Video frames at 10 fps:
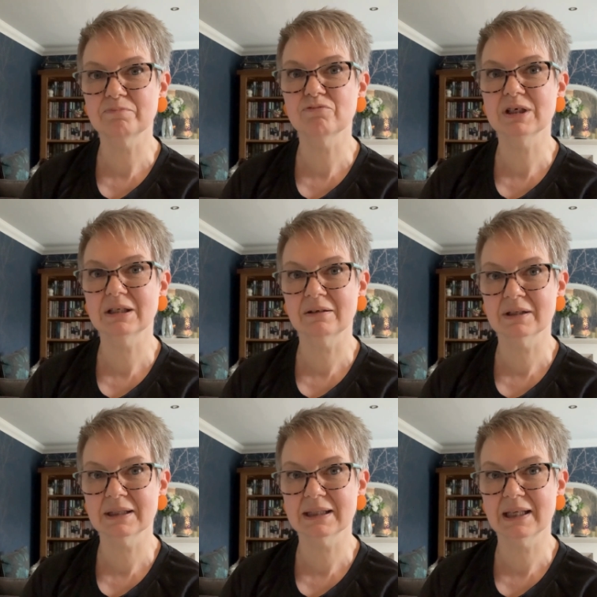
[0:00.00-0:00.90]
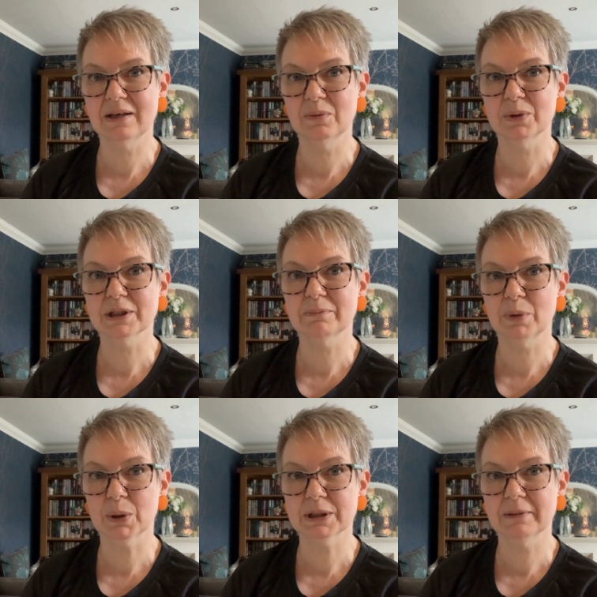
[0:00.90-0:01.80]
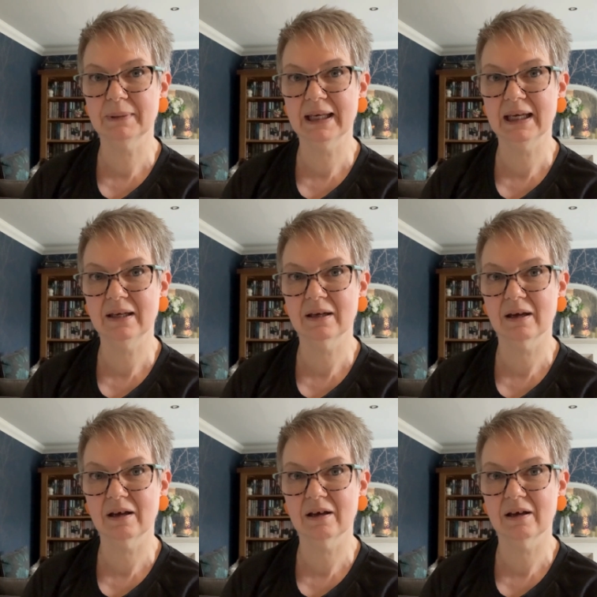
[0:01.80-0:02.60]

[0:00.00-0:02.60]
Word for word: redundancy was possibly